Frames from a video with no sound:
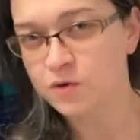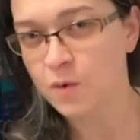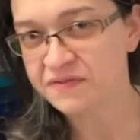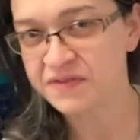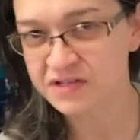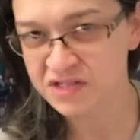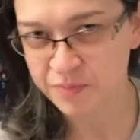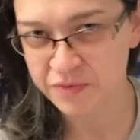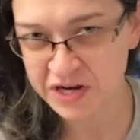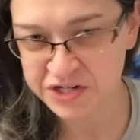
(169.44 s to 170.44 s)
quite the
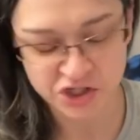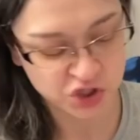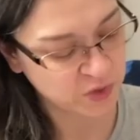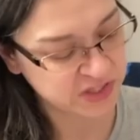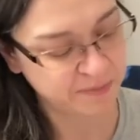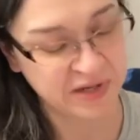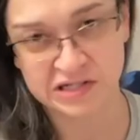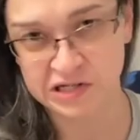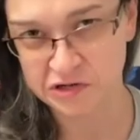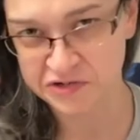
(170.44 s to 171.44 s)
inspiration to us
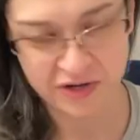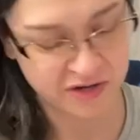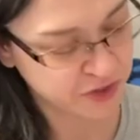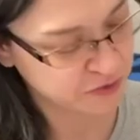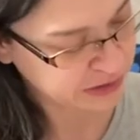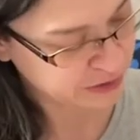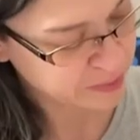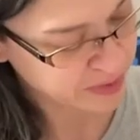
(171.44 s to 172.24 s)
puzzlers on YouTube.